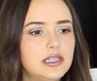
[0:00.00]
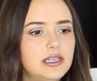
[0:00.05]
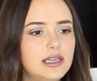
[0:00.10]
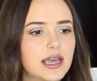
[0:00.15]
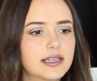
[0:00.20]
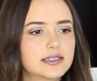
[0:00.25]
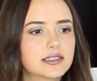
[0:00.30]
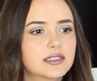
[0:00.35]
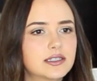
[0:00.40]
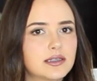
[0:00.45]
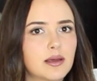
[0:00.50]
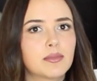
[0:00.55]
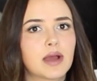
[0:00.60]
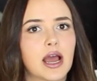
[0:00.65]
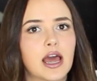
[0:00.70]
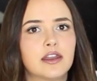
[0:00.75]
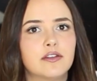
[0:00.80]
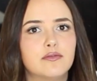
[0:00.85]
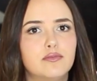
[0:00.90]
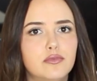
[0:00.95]
get some
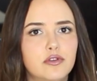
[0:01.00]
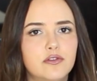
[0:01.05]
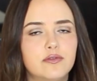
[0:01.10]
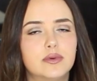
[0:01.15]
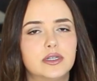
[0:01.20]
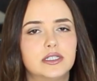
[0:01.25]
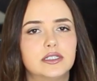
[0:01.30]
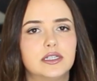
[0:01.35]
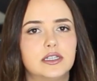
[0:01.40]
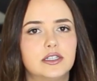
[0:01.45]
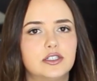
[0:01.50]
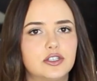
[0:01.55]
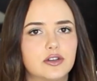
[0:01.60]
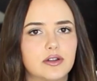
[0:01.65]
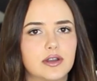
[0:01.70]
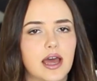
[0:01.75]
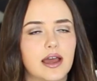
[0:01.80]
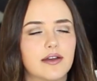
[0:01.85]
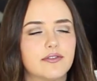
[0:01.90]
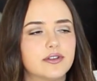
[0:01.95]
kind of movement into
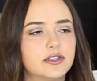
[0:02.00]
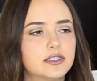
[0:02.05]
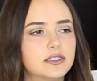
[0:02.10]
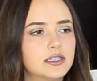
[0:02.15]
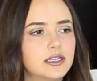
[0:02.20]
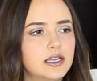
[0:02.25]
your life.